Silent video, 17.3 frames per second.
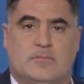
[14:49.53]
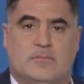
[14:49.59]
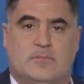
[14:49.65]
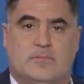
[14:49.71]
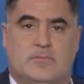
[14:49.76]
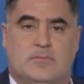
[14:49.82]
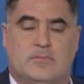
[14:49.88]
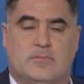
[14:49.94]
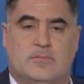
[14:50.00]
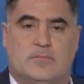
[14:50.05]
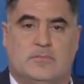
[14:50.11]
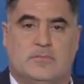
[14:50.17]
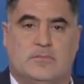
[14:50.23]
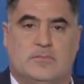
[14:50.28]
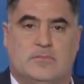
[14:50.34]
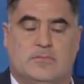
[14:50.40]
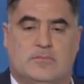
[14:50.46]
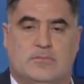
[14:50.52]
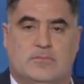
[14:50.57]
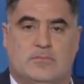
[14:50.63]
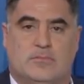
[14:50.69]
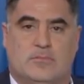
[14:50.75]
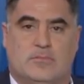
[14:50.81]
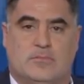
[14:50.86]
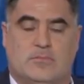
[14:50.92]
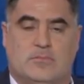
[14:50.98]

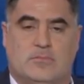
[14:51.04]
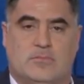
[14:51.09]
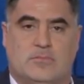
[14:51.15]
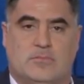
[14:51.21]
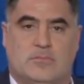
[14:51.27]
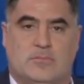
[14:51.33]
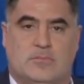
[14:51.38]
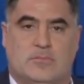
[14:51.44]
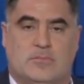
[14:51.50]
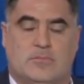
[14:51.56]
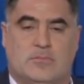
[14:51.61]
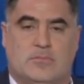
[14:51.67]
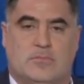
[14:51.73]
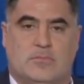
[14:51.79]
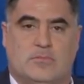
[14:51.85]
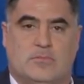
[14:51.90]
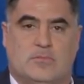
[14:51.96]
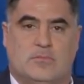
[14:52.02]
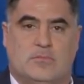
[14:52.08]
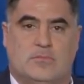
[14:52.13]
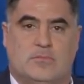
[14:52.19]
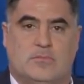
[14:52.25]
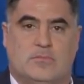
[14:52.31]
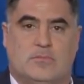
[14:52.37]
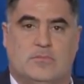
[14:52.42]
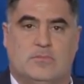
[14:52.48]

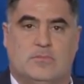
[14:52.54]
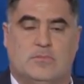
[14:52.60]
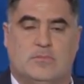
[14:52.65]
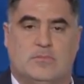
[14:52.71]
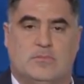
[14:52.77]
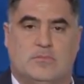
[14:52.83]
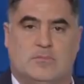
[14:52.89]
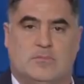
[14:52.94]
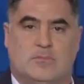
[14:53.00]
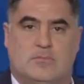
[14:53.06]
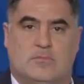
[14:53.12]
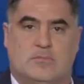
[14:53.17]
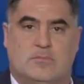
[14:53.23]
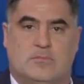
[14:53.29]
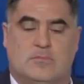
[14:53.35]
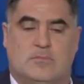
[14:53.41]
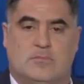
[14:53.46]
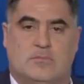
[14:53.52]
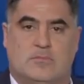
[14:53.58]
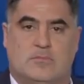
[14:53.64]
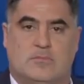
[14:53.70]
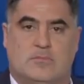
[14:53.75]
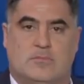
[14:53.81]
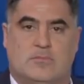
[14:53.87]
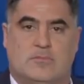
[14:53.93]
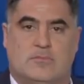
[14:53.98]

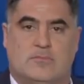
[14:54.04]
(not speaking)